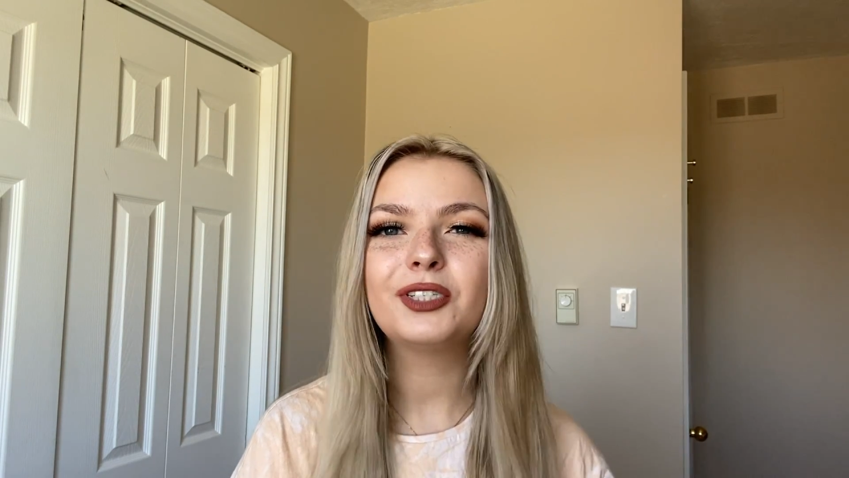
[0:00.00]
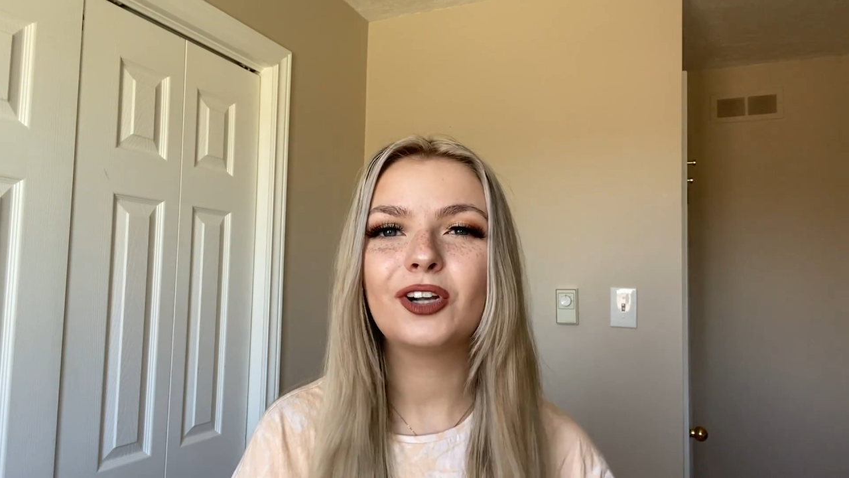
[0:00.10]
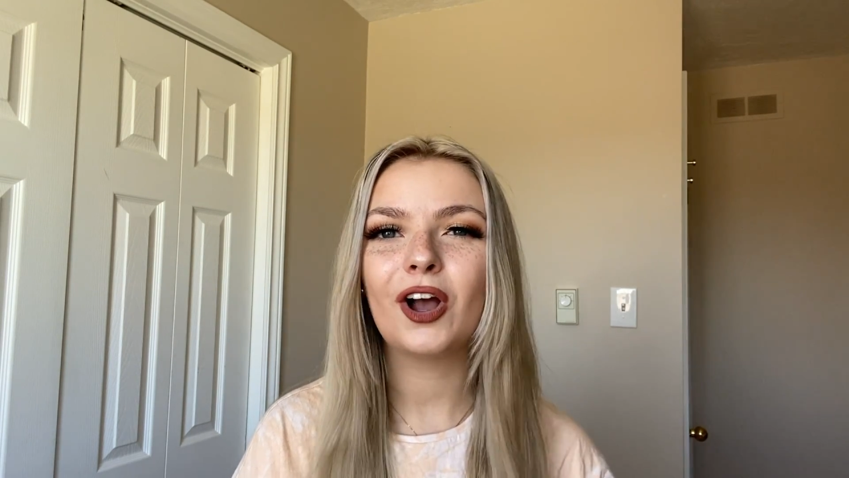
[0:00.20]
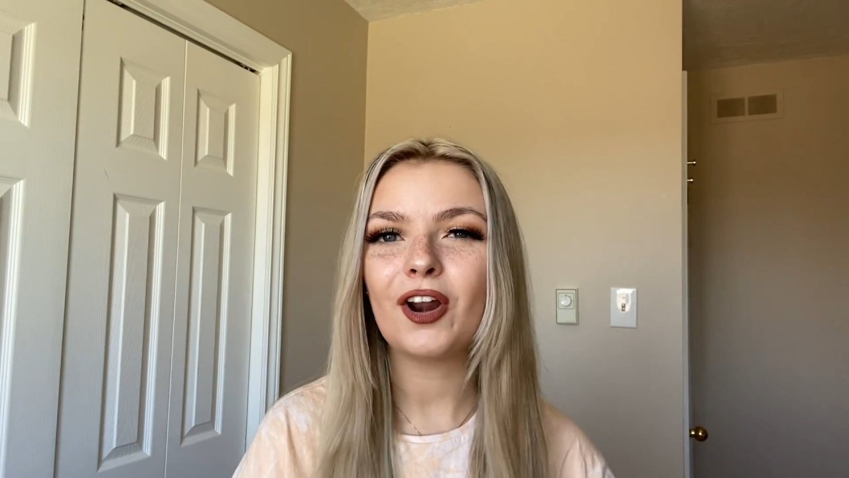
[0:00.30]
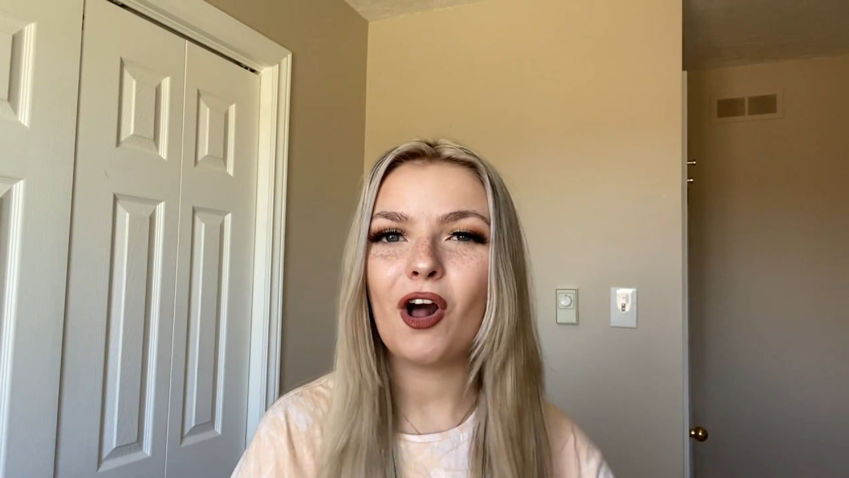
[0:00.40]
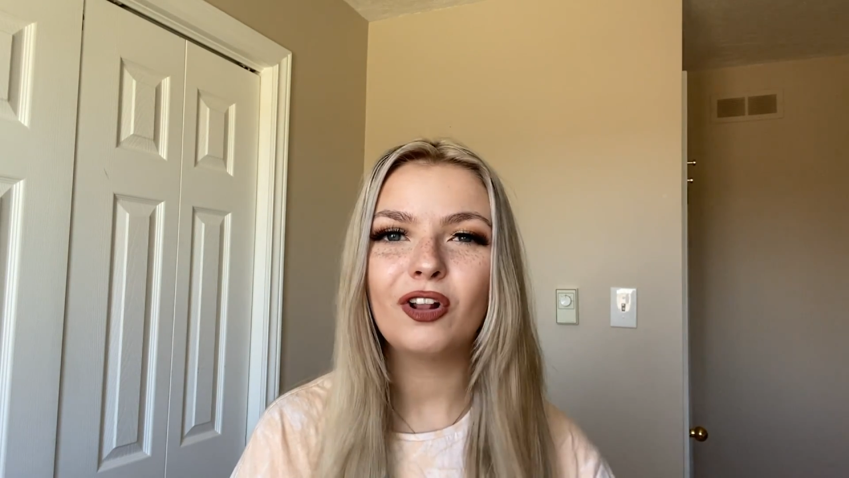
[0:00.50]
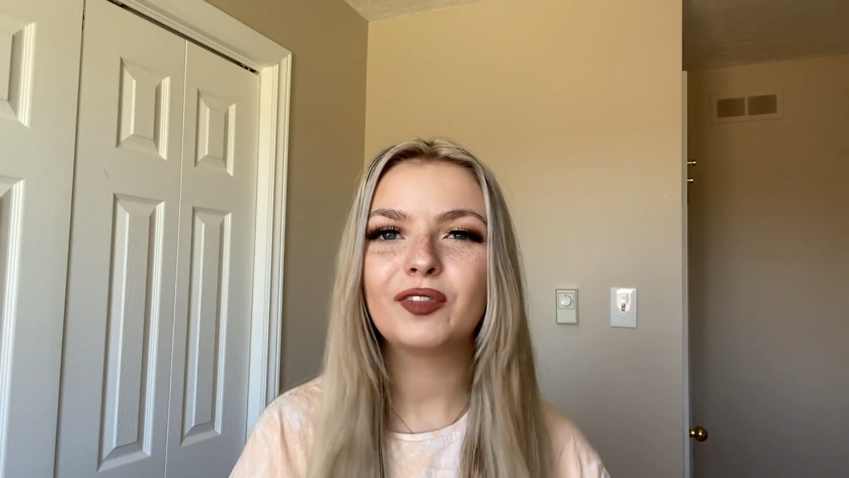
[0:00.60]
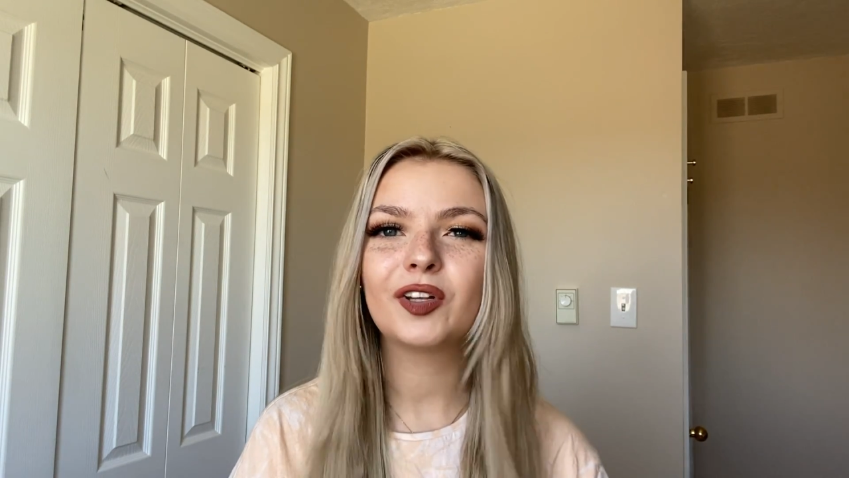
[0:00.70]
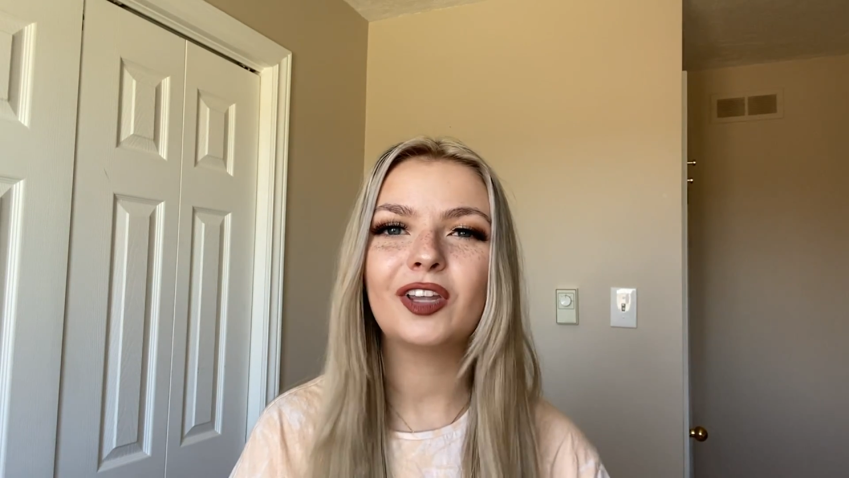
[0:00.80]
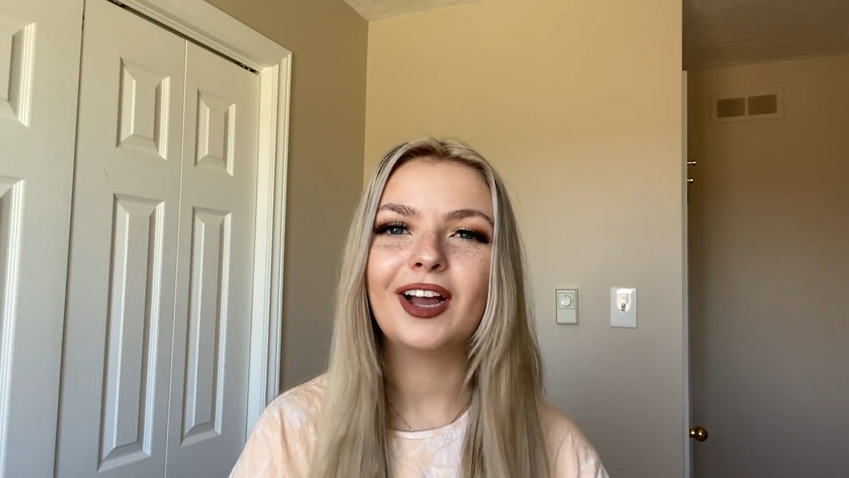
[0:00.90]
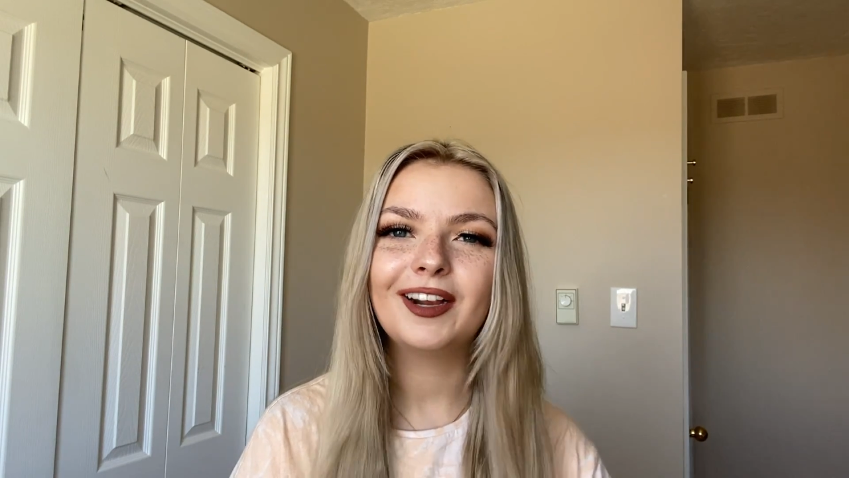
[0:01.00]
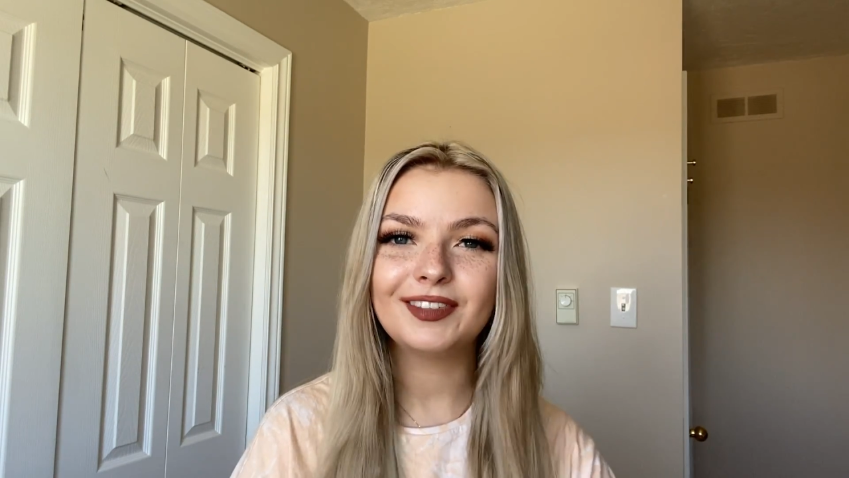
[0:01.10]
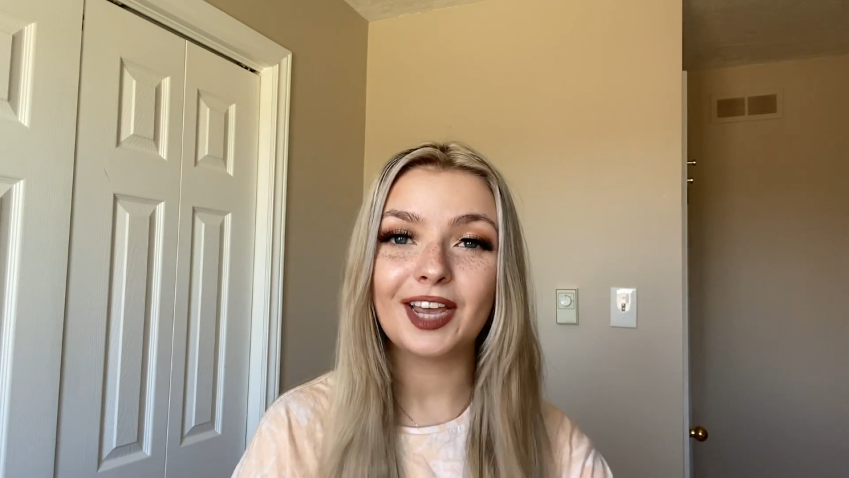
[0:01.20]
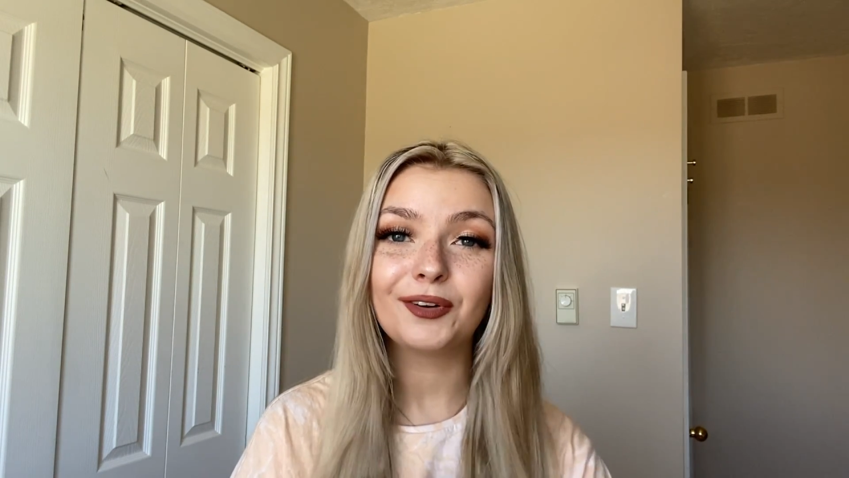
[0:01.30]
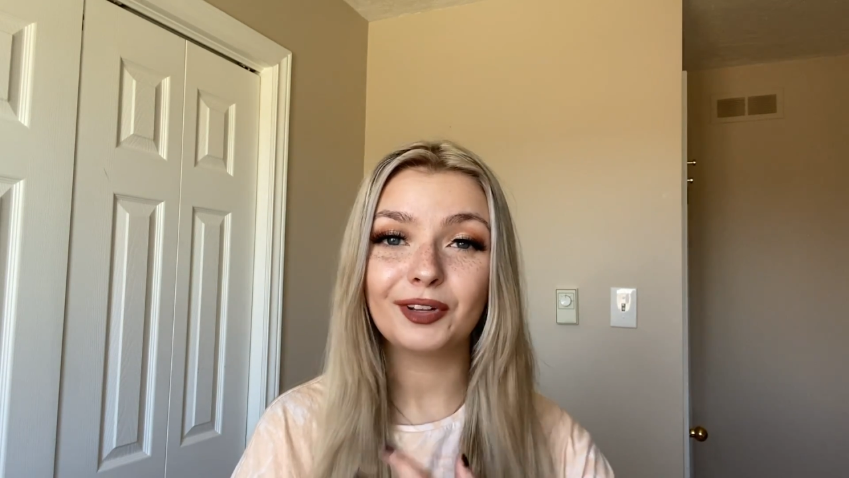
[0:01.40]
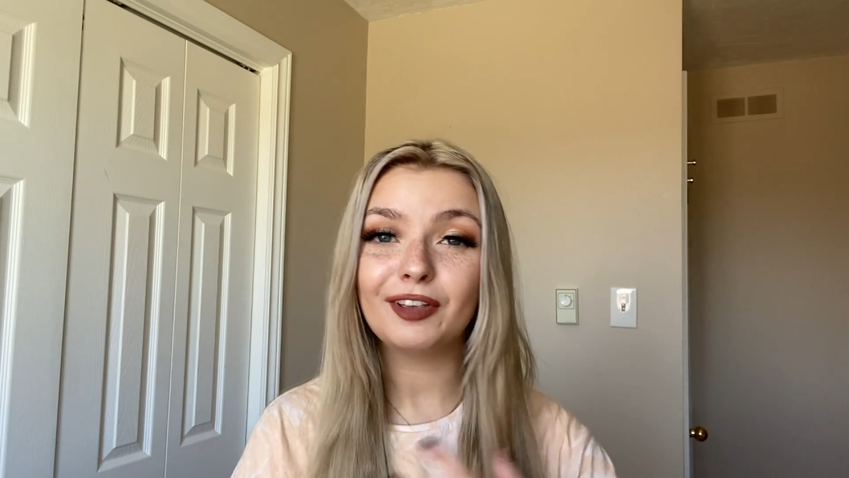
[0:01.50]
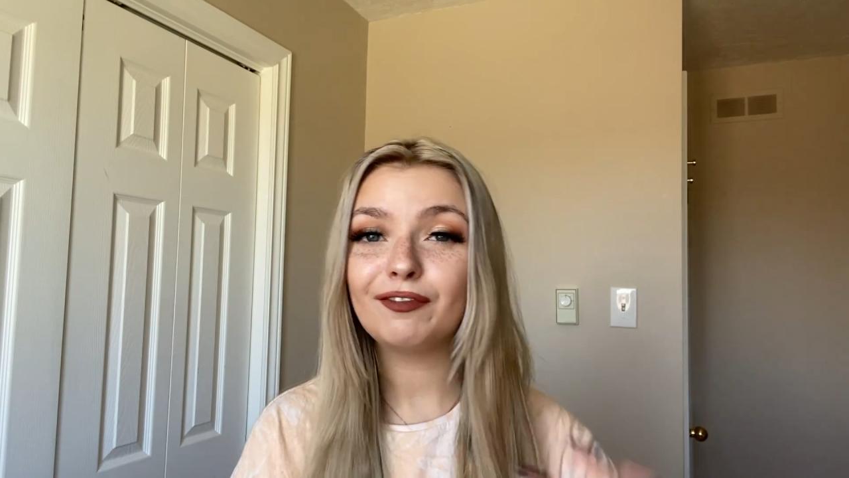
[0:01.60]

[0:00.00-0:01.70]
to God all of their lives and really